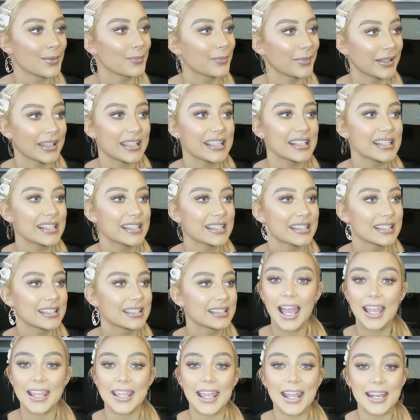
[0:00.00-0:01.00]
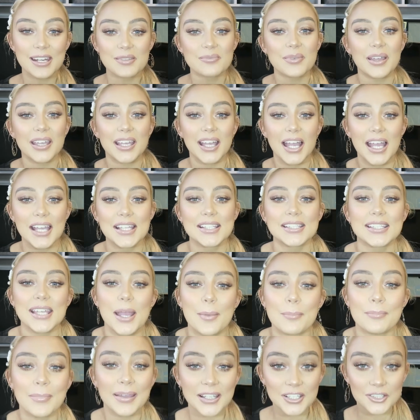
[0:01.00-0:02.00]
Please. Anyway guys,
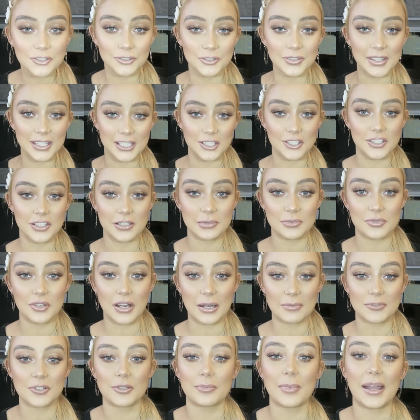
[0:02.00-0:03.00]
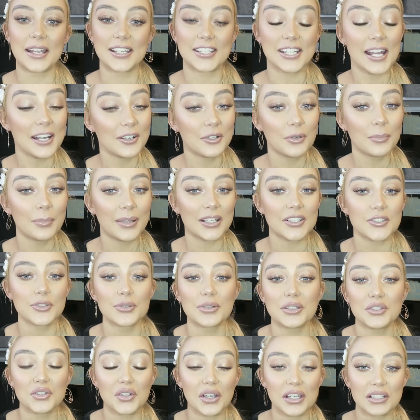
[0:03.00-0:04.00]
yeah, make sure that you subscribe to my channel. Make sure
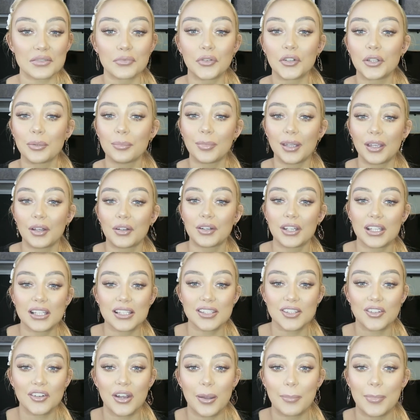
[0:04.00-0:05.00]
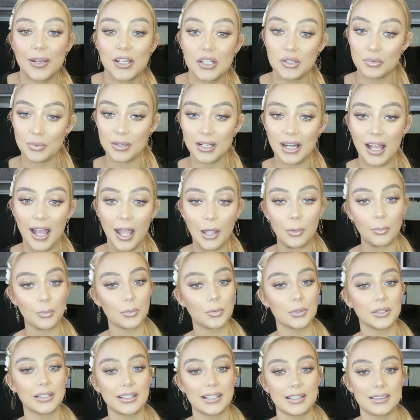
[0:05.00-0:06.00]
that you guys follow me on Instagram and Twitter. I
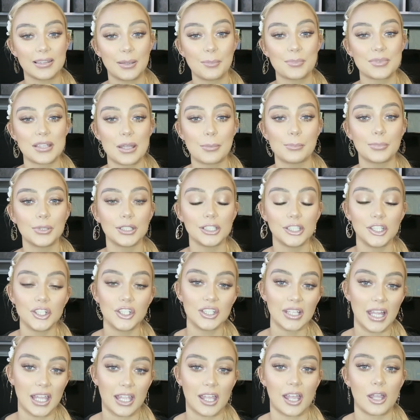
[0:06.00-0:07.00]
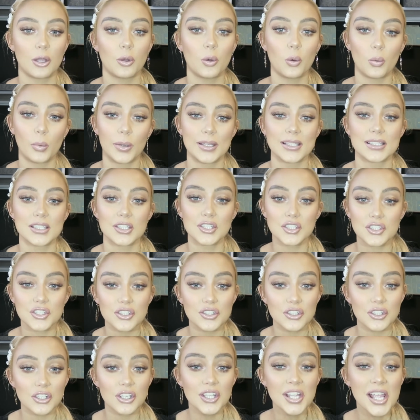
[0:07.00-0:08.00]
will link them down below like I always
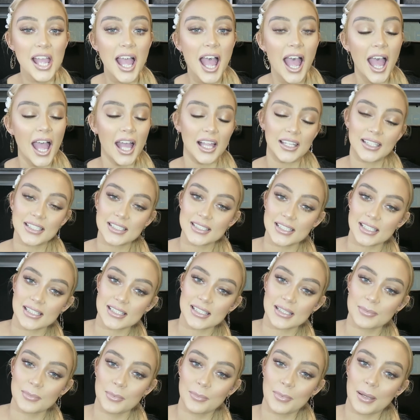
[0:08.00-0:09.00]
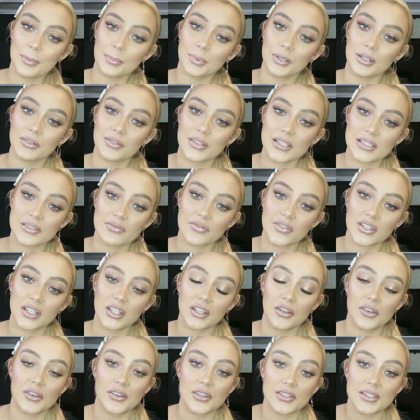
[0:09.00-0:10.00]
do. I'll link down some of my previous
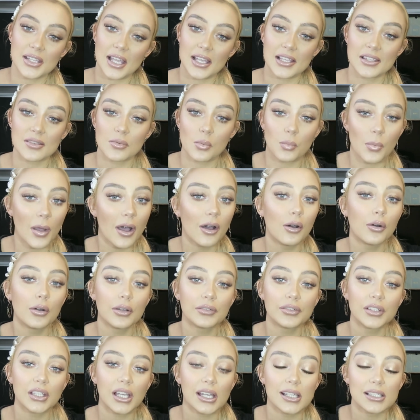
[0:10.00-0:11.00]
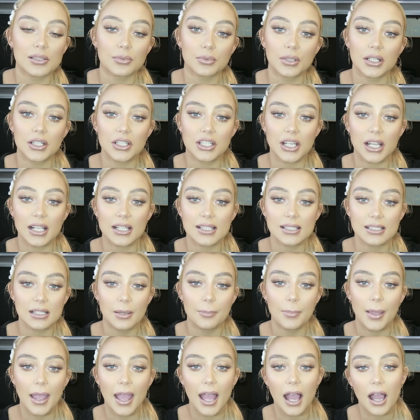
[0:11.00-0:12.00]
videos as well if you guys want to check
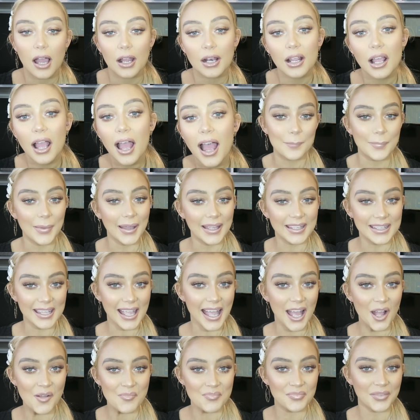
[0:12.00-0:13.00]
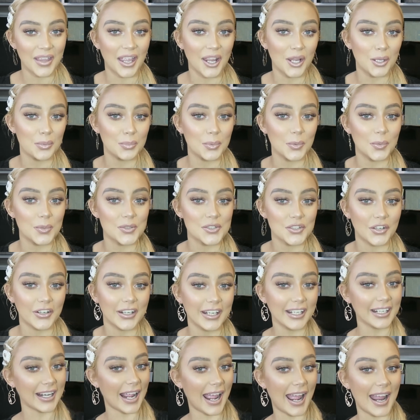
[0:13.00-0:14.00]
some out. But yeah, I hope you enjoyed
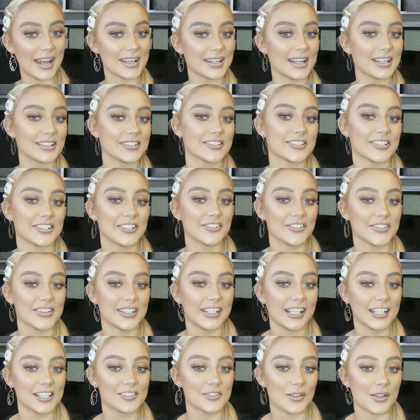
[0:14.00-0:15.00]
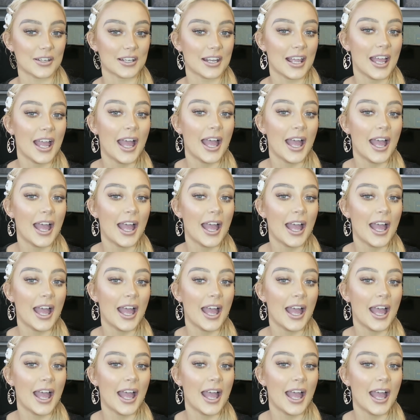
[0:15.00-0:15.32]
it, and I'll see you on the next one.